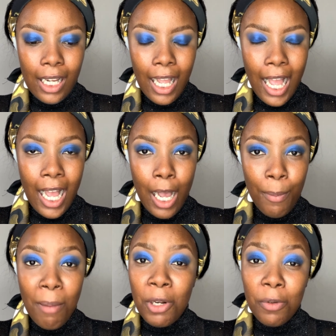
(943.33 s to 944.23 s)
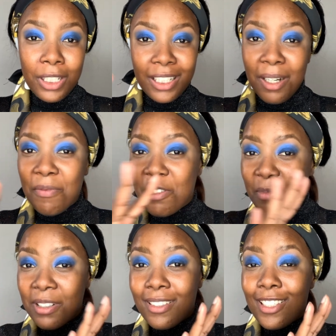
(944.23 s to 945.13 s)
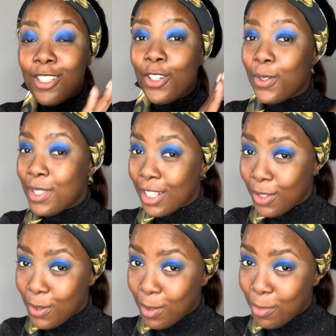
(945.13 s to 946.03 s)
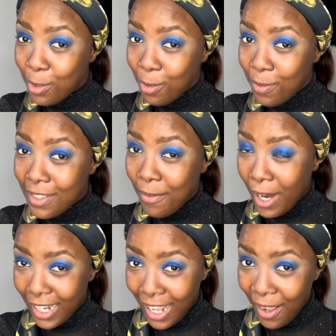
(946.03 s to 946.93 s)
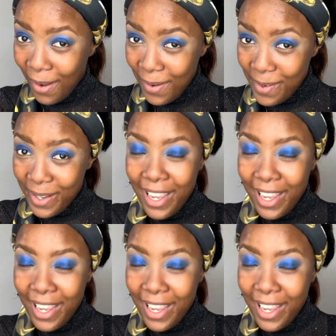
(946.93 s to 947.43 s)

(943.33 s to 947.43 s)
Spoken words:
I'm not really comfortable disclosing those moves right now,